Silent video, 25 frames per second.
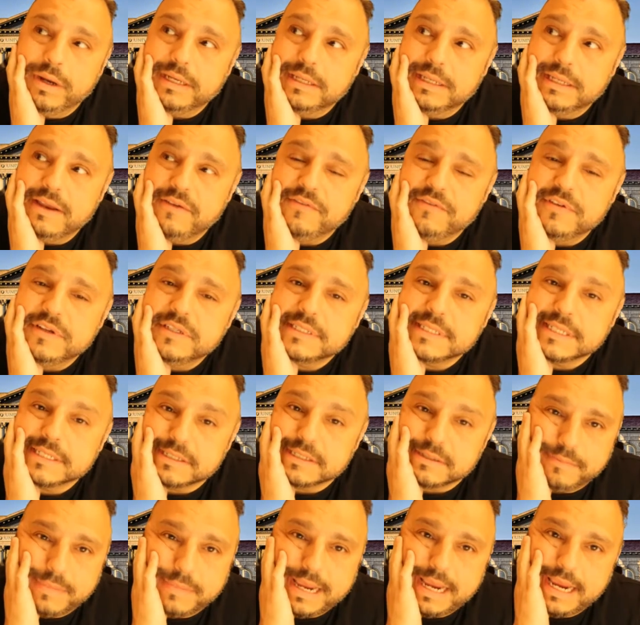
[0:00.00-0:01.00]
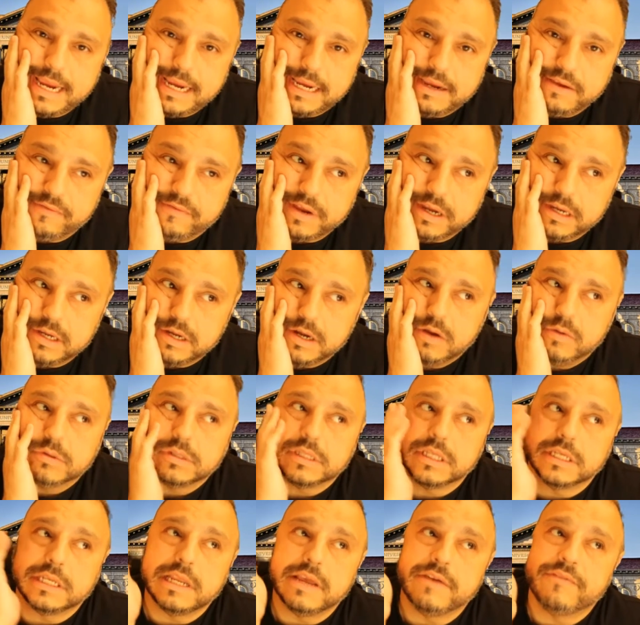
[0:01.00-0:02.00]
difference does it make if I know what
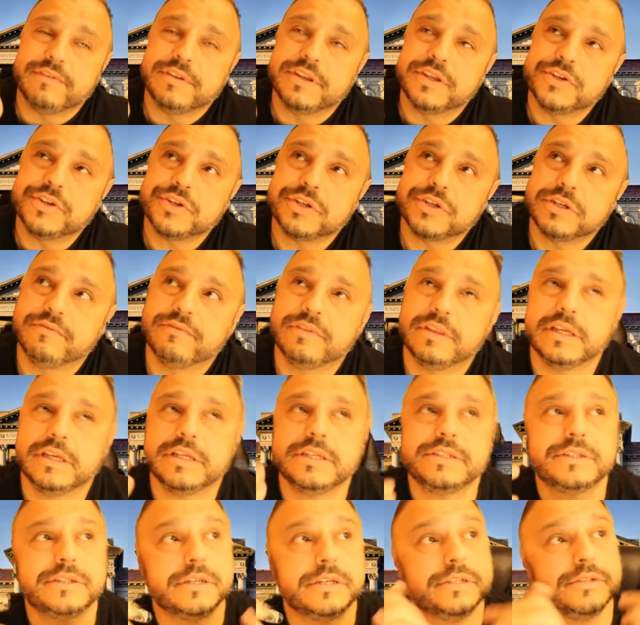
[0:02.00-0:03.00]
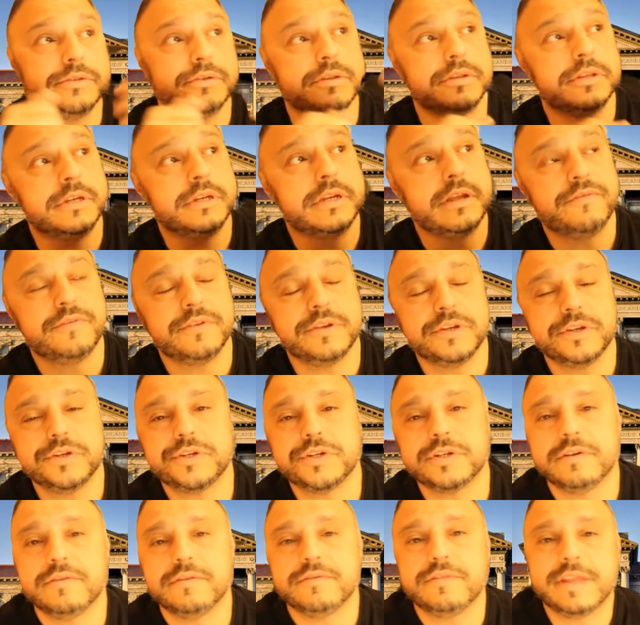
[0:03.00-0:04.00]
the definition of this is or the
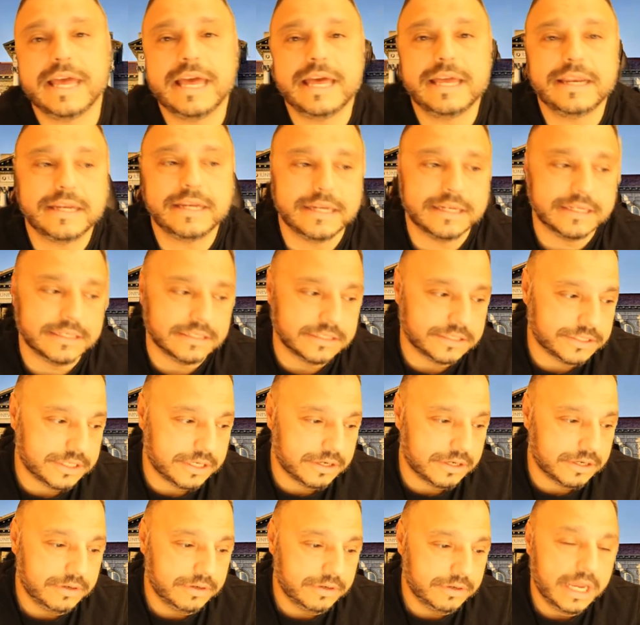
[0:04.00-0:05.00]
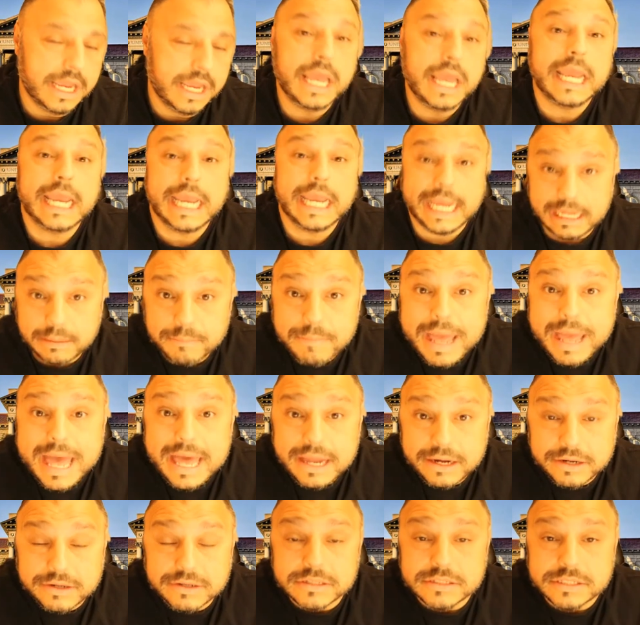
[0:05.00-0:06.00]
definition of that is? It
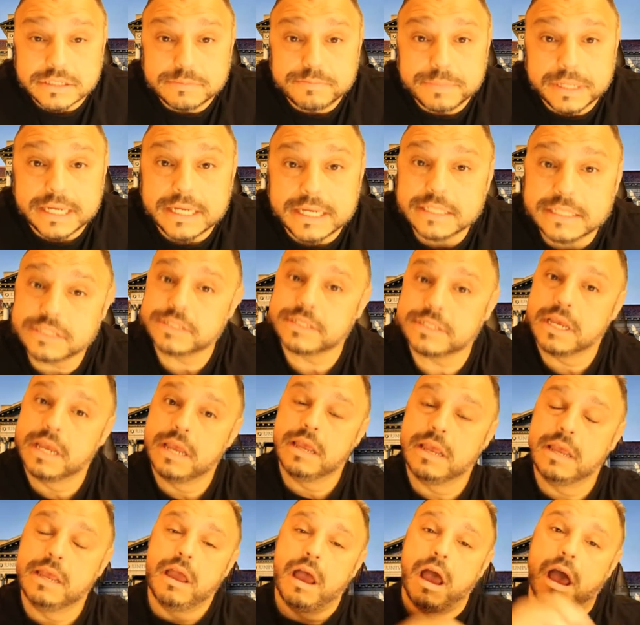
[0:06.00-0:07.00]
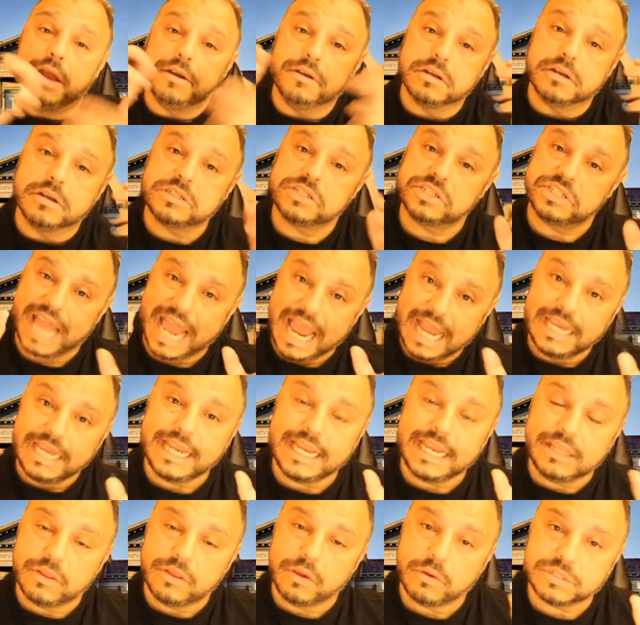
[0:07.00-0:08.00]
matters, because
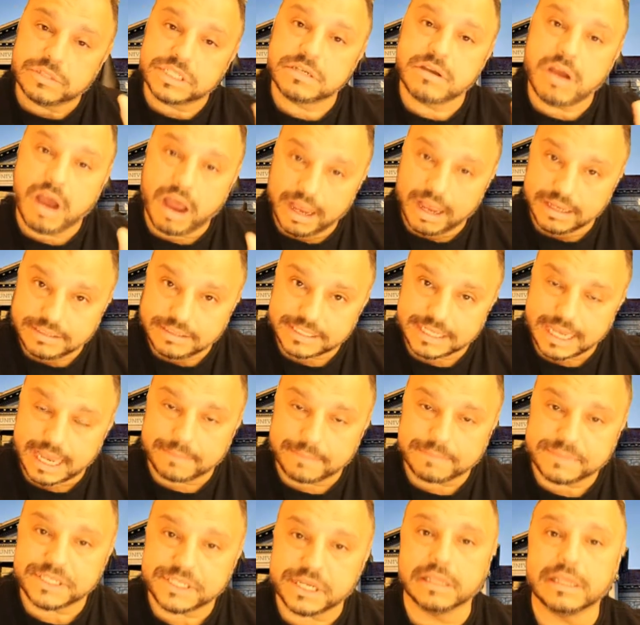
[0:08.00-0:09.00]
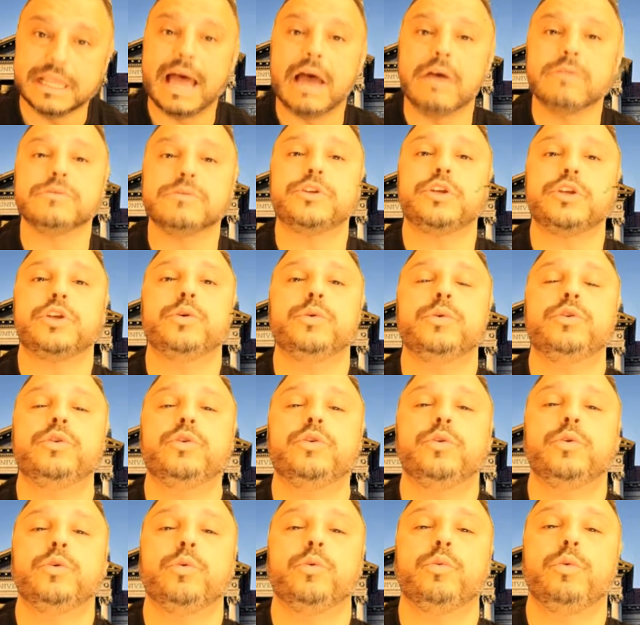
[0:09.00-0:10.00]
understanding those concepts allows you
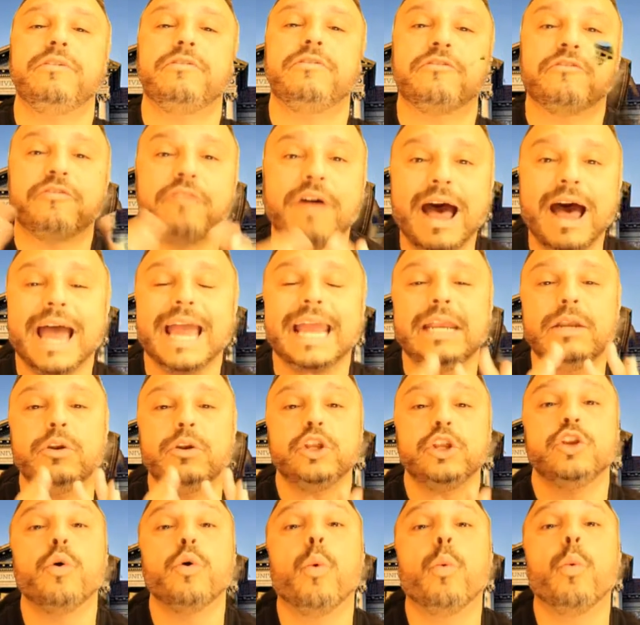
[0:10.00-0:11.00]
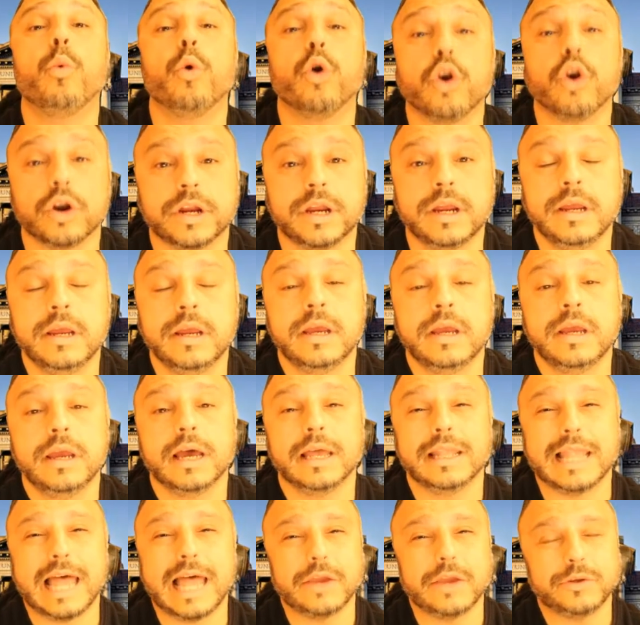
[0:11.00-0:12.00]
to refine your work,
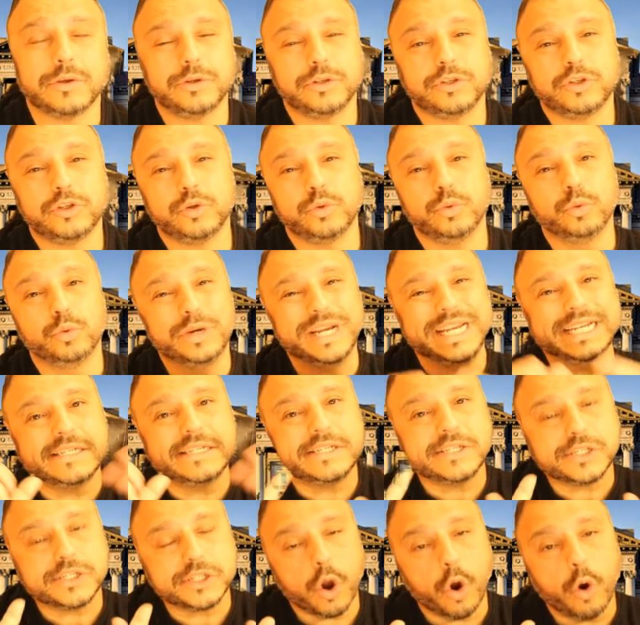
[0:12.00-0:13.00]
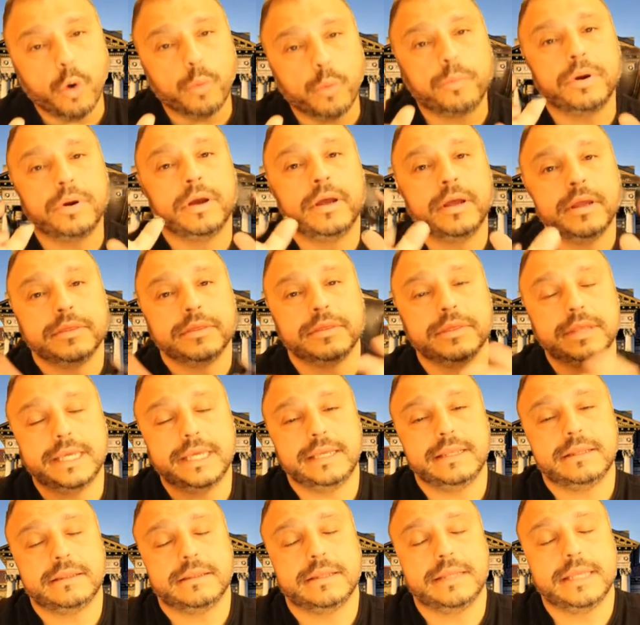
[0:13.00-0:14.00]
allow you to rescope
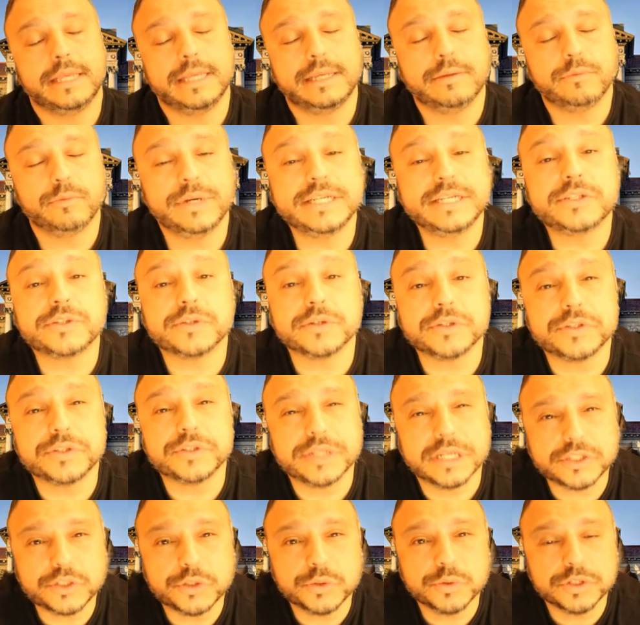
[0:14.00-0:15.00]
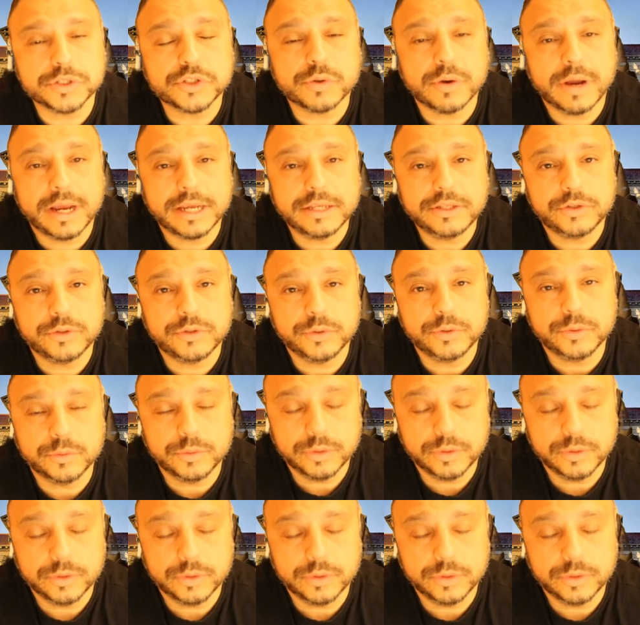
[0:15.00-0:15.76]
the research that you are trying to